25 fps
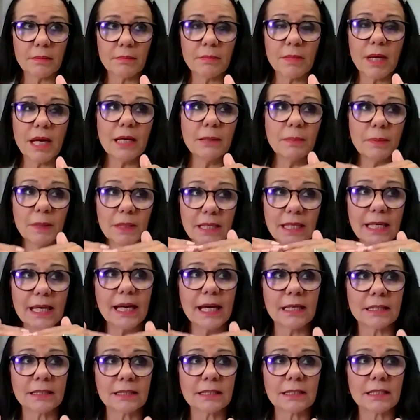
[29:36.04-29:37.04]
maybe the
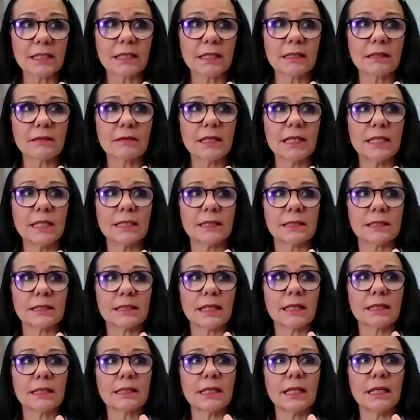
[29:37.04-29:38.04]
answer is
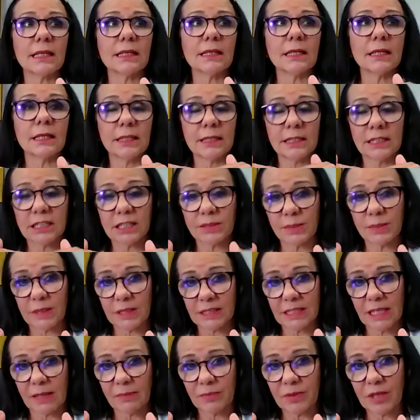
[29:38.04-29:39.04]
that there needs to be
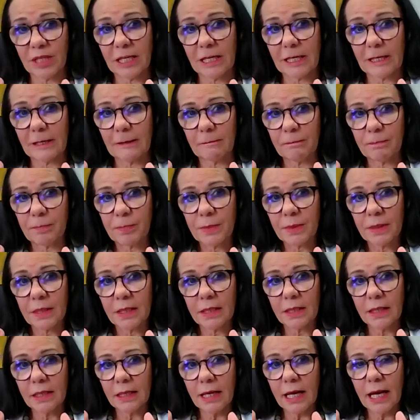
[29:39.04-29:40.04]
something,
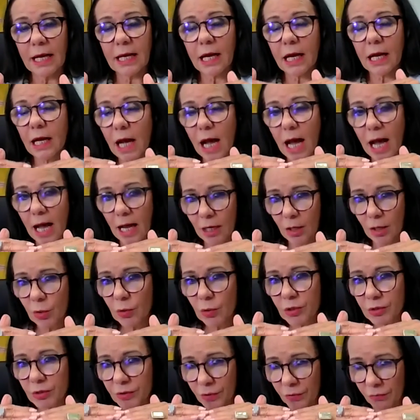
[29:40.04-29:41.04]
a, a
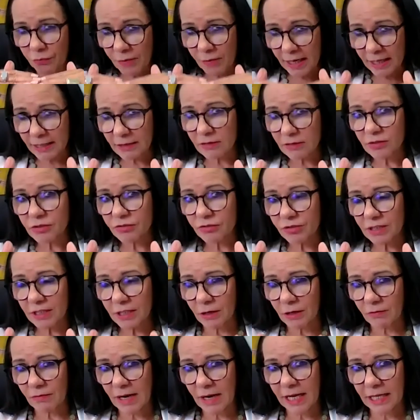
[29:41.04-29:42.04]
look at the
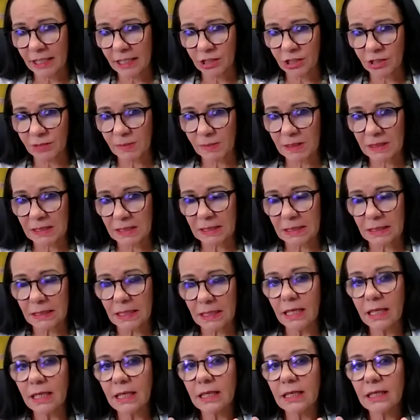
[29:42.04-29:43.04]
regulatory
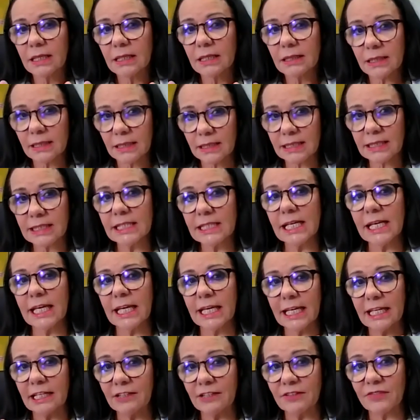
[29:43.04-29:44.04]
arrangements to
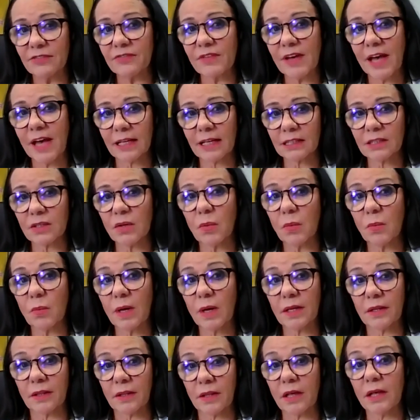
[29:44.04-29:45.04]
see, in fact,
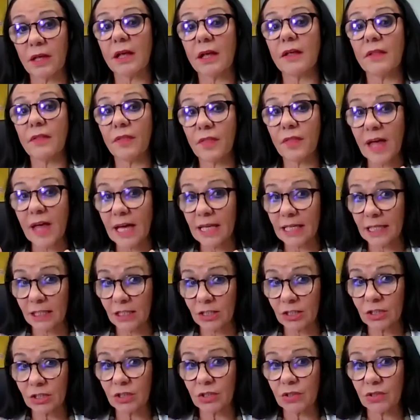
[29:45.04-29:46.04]
whether that
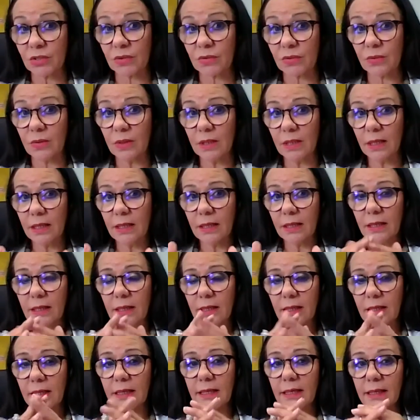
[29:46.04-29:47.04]
issue
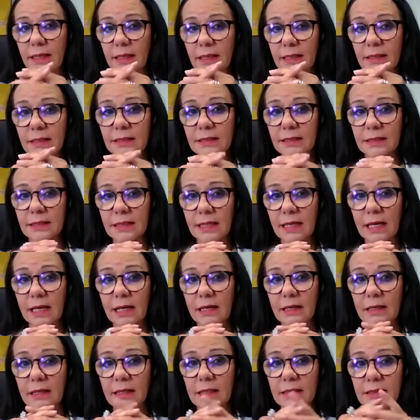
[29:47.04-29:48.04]
is
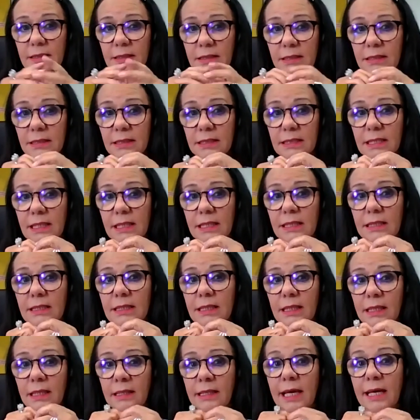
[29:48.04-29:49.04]
uh, is
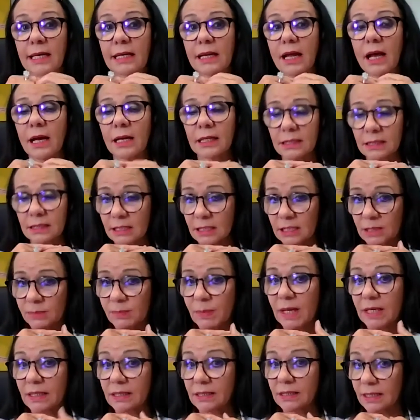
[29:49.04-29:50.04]
considered in that. I
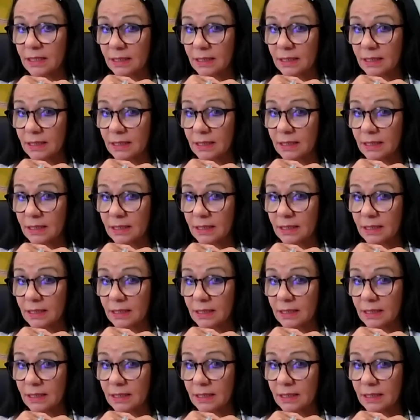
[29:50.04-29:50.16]
suspect